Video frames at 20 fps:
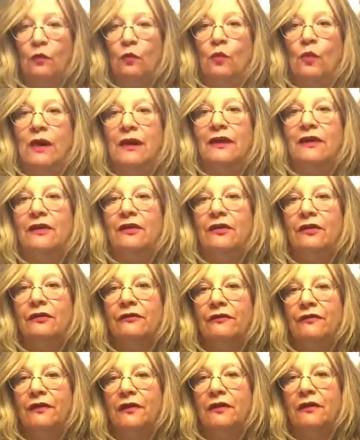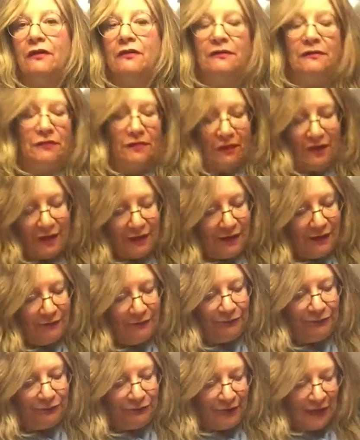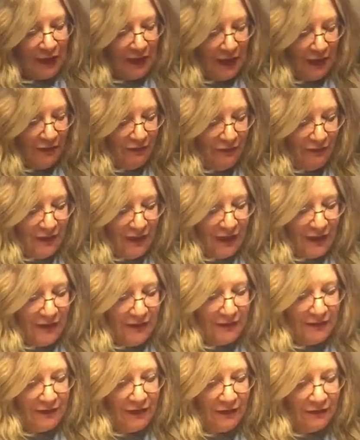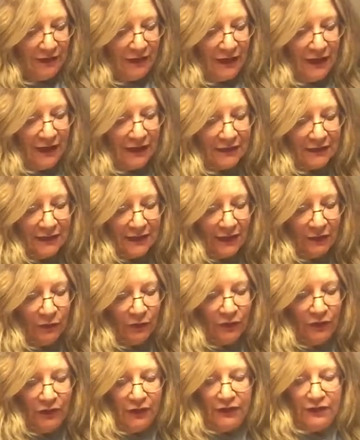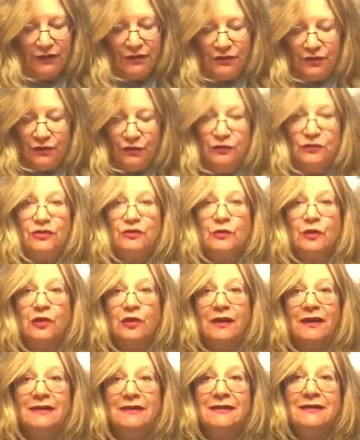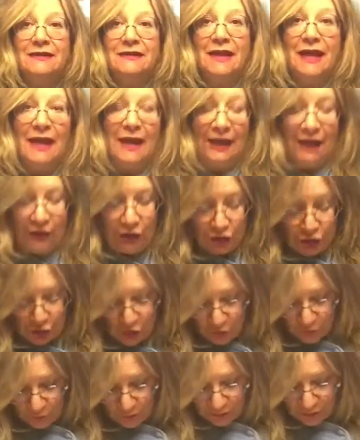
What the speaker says: Wonderful. Okay. Then the next thing we're going to do is we're going to take 2